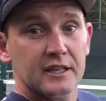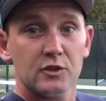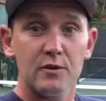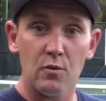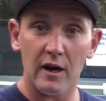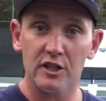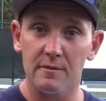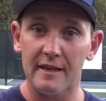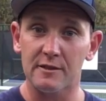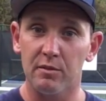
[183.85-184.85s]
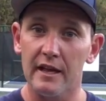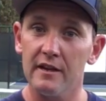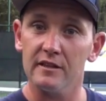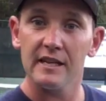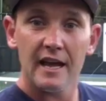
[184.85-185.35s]
So when you watch the best
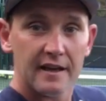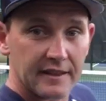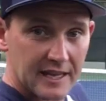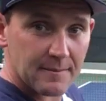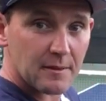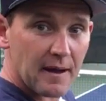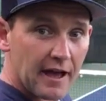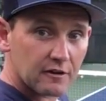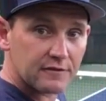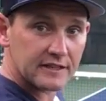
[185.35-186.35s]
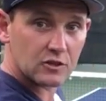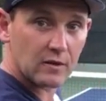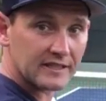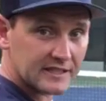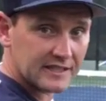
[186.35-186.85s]
players, they keep the paddle face quite